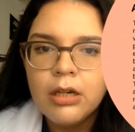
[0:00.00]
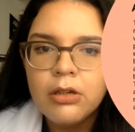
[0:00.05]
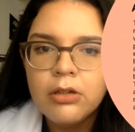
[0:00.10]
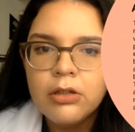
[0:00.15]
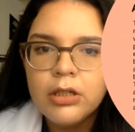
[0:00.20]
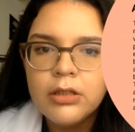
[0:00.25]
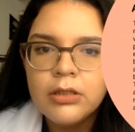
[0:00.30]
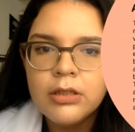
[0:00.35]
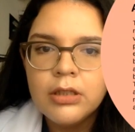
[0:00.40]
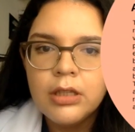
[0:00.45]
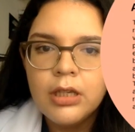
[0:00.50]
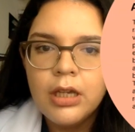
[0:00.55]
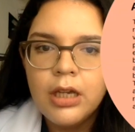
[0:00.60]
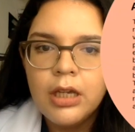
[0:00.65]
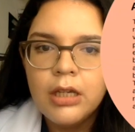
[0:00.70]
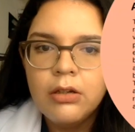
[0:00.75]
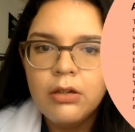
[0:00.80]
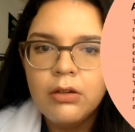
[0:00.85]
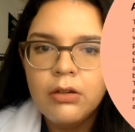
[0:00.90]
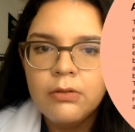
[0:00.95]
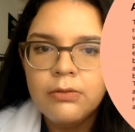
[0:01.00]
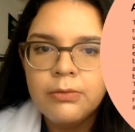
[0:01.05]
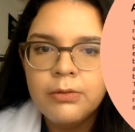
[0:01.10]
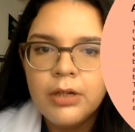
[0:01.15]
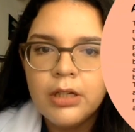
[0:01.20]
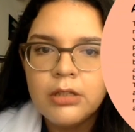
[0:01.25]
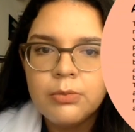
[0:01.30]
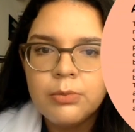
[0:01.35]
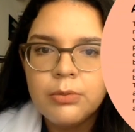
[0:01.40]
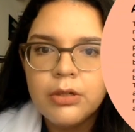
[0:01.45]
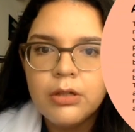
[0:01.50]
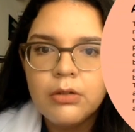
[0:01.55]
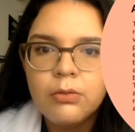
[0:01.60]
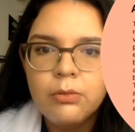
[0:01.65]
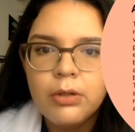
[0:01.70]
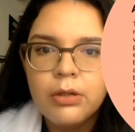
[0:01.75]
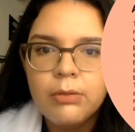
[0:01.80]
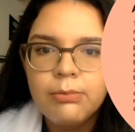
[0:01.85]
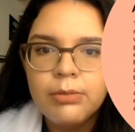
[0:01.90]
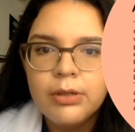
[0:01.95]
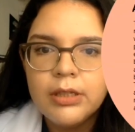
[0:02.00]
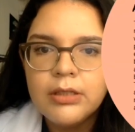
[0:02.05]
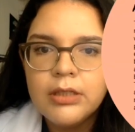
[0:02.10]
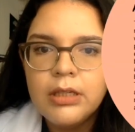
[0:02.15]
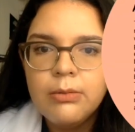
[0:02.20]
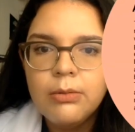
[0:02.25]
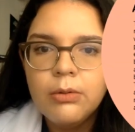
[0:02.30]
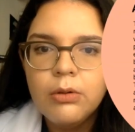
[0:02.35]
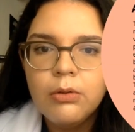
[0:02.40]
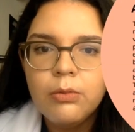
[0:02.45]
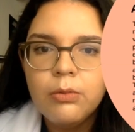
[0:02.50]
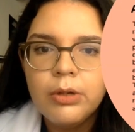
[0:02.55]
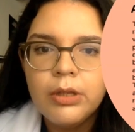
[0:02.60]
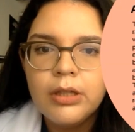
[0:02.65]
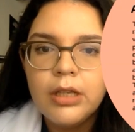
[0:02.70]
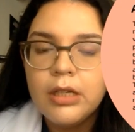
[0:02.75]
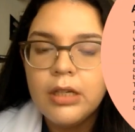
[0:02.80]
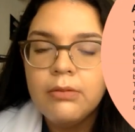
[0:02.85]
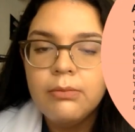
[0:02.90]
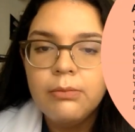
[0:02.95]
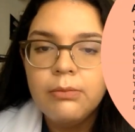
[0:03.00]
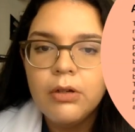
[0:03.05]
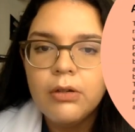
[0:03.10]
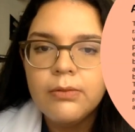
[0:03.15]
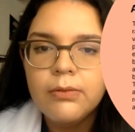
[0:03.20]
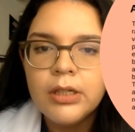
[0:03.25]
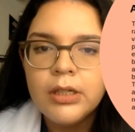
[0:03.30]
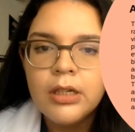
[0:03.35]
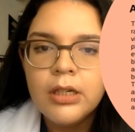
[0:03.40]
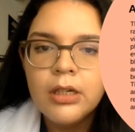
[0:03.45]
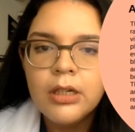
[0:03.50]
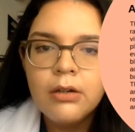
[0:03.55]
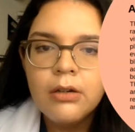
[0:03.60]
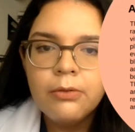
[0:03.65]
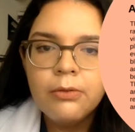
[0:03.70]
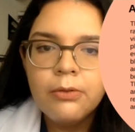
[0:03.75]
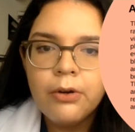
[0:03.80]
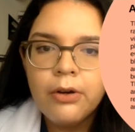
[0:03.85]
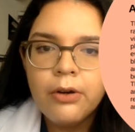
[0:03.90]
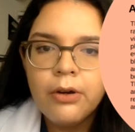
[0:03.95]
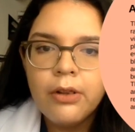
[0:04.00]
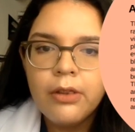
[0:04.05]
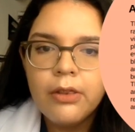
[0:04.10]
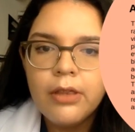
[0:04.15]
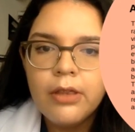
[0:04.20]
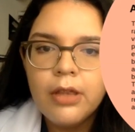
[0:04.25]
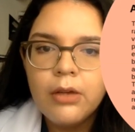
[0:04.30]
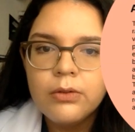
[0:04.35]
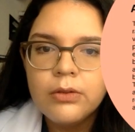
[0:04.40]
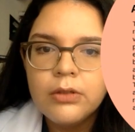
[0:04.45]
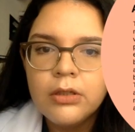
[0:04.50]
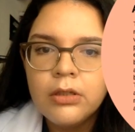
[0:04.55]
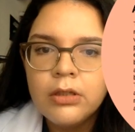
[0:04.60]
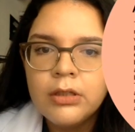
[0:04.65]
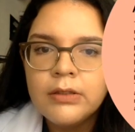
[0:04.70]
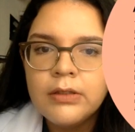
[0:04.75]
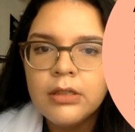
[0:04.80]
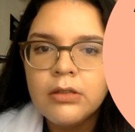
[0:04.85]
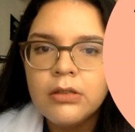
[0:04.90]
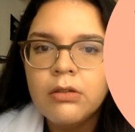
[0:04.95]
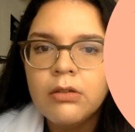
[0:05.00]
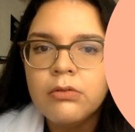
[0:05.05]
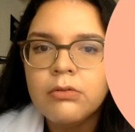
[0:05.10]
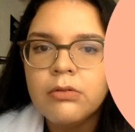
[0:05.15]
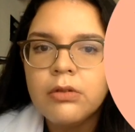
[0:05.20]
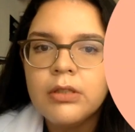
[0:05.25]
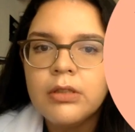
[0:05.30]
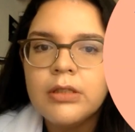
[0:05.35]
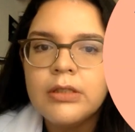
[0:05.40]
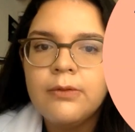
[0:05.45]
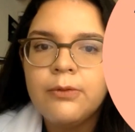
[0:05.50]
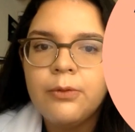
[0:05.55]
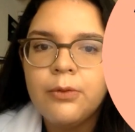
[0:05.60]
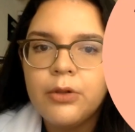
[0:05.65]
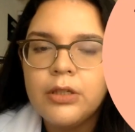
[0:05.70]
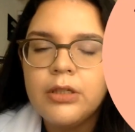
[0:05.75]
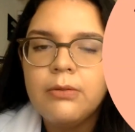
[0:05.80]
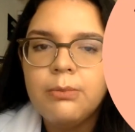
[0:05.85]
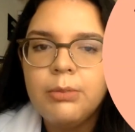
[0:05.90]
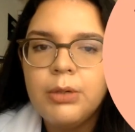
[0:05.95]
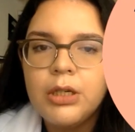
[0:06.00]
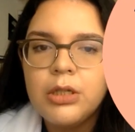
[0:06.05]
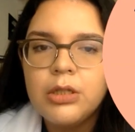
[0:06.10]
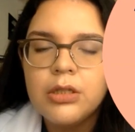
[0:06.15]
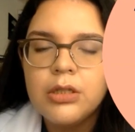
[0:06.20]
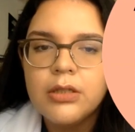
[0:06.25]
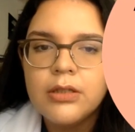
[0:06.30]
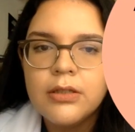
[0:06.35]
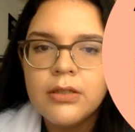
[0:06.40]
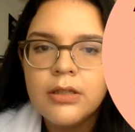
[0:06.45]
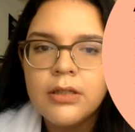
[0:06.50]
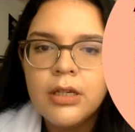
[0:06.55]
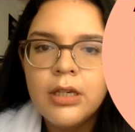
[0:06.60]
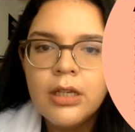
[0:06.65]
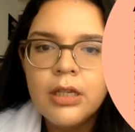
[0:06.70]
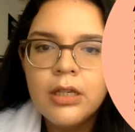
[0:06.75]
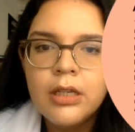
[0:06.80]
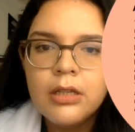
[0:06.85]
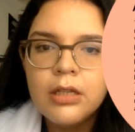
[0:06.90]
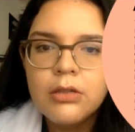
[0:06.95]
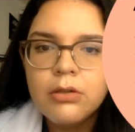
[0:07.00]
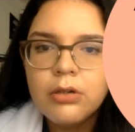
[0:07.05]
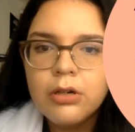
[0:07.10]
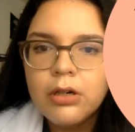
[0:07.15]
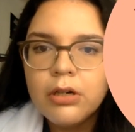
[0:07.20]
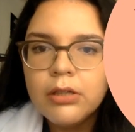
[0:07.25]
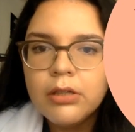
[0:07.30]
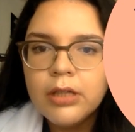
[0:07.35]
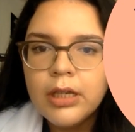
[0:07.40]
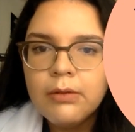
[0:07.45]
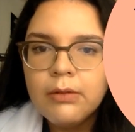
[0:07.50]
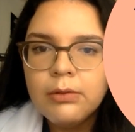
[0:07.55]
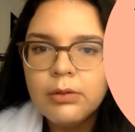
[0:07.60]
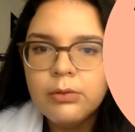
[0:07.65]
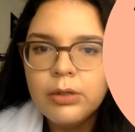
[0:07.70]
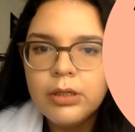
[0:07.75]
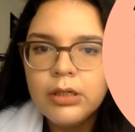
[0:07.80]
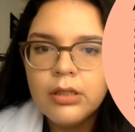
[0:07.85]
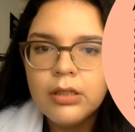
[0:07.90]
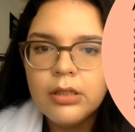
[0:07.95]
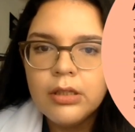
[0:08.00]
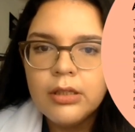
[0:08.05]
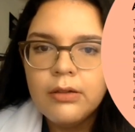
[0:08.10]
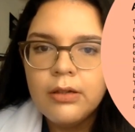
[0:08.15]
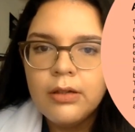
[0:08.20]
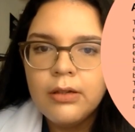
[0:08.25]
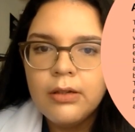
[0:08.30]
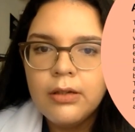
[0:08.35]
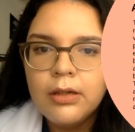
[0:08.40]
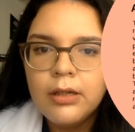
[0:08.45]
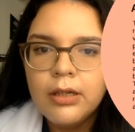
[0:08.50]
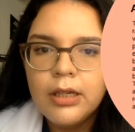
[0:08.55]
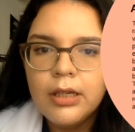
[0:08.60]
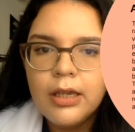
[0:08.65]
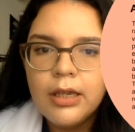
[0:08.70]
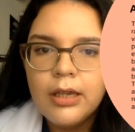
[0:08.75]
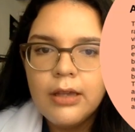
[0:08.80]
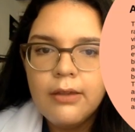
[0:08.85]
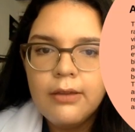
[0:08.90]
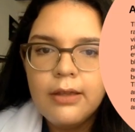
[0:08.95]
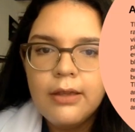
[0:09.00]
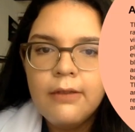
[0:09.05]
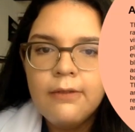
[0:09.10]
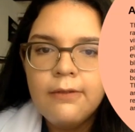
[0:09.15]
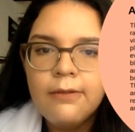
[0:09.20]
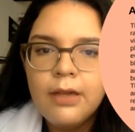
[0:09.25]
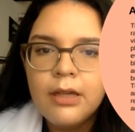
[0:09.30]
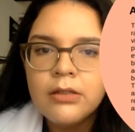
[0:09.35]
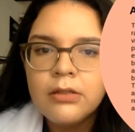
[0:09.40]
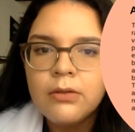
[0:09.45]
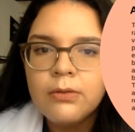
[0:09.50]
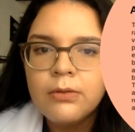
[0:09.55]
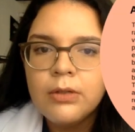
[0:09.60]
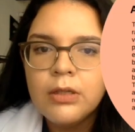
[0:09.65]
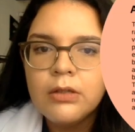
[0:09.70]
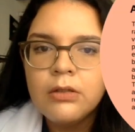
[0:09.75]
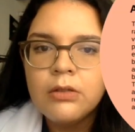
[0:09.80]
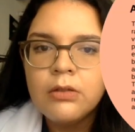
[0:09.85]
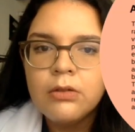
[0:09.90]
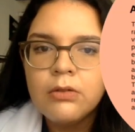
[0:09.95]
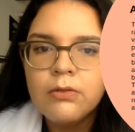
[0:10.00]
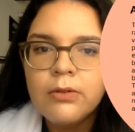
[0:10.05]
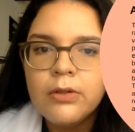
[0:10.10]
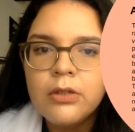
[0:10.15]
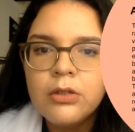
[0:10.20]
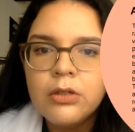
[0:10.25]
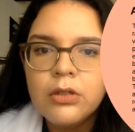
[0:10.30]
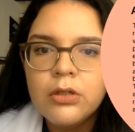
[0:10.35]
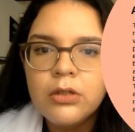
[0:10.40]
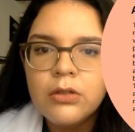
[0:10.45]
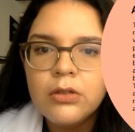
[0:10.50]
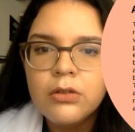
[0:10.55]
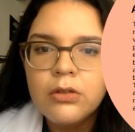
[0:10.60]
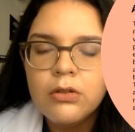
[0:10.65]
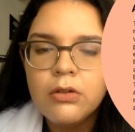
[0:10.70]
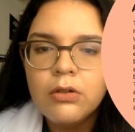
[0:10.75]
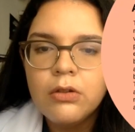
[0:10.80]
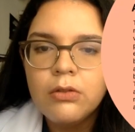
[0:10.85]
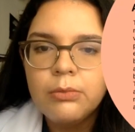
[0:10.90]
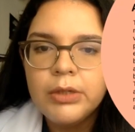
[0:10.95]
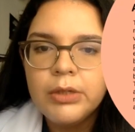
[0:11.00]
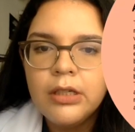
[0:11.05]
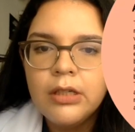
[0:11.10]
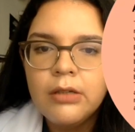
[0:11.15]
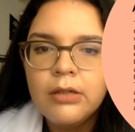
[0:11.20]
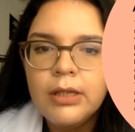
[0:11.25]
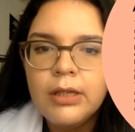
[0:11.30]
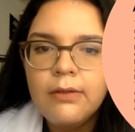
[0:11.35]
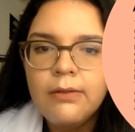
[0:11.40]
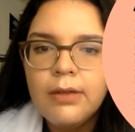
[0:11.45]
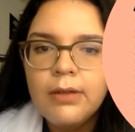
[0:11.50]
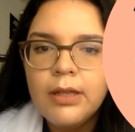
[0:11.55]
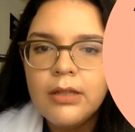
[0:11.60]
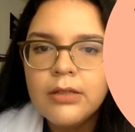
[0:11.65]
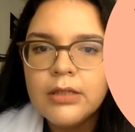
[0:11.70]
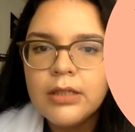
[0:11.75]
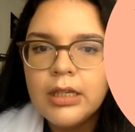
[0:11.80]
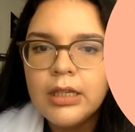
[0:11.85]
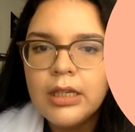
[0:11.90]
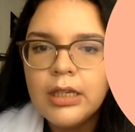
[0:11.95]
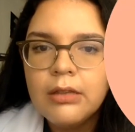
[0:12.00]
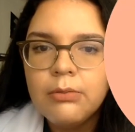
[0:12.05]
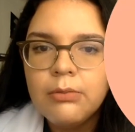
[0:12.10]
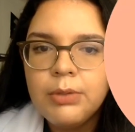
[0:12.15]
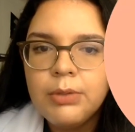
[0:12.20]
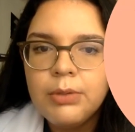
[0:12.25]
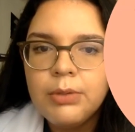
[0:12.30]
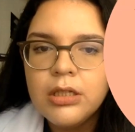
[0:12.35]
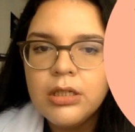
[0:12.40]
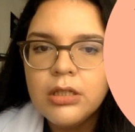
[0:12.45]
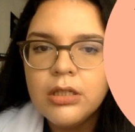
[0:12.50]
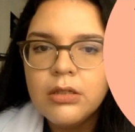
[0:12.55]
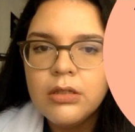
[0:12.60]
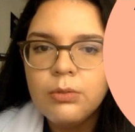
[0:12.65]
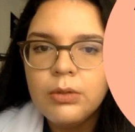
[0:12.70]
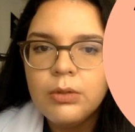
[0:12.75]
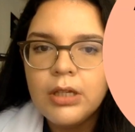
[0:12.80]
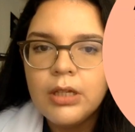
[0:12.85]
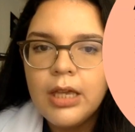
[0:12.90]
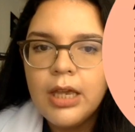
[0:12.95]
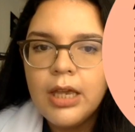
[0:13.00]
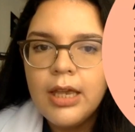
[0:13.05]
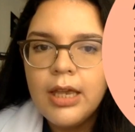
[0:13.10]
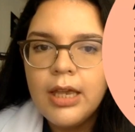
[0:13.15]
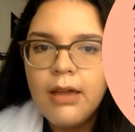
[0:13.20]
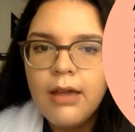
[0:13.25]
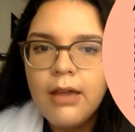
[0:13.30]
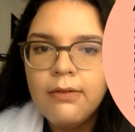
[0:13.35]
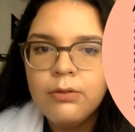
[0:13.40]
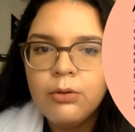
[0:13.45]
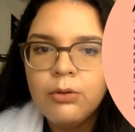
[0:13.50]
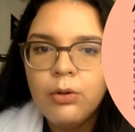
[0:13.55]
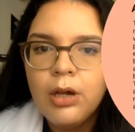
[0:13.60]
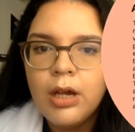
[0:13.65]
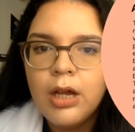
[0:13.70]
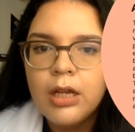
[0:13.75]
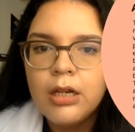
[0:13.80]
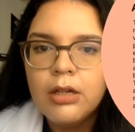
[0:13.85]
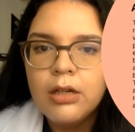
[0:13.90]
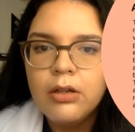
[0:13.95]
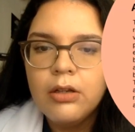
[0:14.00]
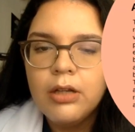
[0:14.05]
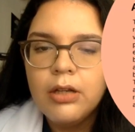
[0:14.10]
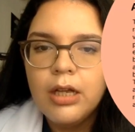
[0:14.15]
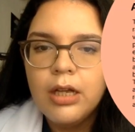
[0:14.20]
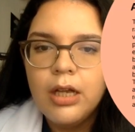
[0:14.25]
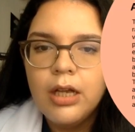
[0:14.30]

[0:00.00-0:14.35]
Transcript: antagonist and of aspirin with placebo that involved 4,614 patients. The trial evaluated the effects of these interventions on bleeding events in patients with AF who had